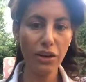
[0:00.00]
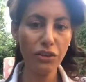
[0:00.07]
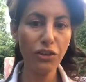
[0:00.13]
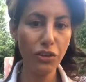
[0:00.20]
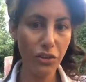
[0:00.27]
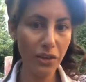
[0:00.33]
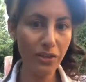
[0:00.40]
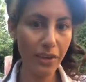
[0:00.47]

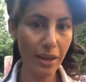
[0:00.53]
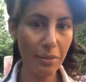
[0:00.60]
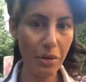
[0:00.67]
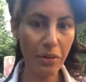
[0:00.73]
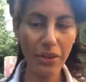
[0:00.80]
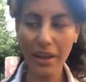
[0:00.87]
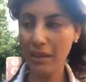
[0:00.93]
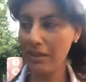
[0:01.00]
do the same
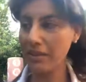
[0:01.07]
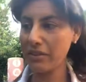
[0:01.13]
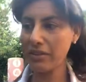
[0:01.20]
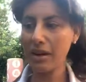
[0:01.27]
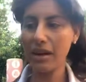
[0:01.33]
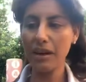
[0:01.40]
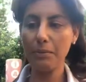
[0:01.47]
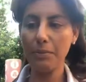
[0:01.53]
on the other
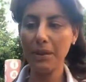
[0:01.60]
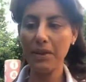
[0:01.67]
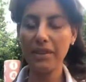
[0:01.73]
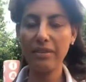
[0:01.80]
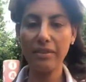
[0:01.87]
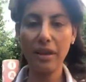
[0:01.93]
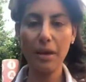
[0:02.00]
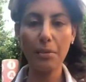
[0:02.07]
side, but
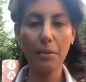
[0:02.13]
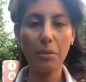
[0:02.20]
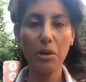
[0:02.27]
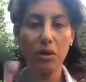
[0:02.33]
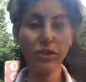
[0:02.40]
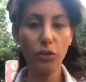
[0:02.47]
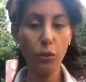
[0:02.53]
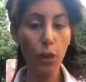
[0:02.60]
this time I'm going
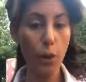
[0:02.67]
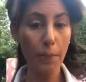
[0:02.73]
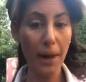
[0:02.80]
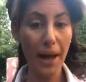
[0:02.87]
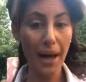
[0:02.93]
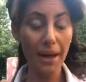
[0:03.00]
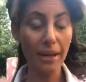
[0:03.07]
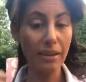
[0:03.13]
to swap
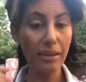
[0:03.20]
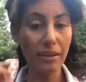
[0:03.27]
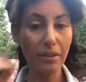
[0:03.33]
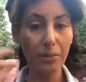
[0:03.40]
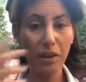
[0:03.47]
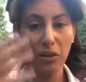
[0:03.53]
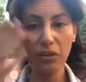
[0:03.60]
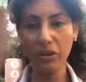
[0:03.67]
hands
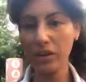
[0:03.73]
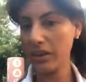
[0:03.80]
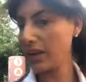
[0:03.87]
because it